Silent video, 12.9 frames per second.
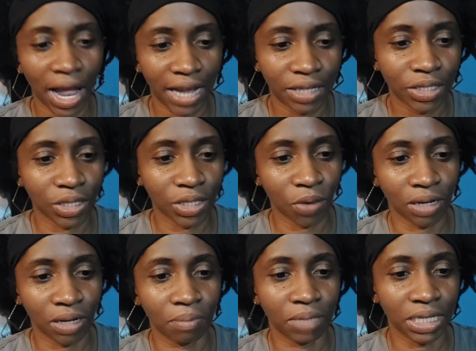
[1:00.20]
I
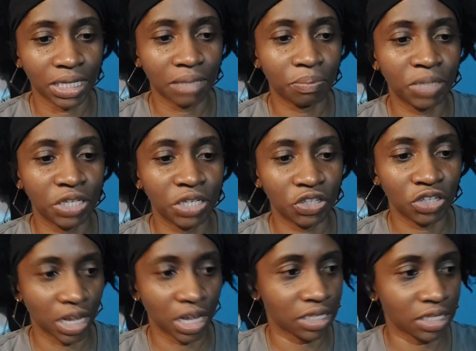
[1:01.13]
sound a bit
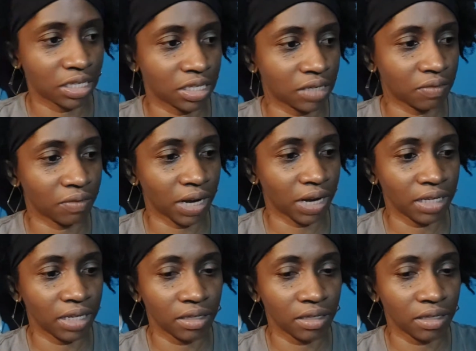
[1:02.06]
speechless, right?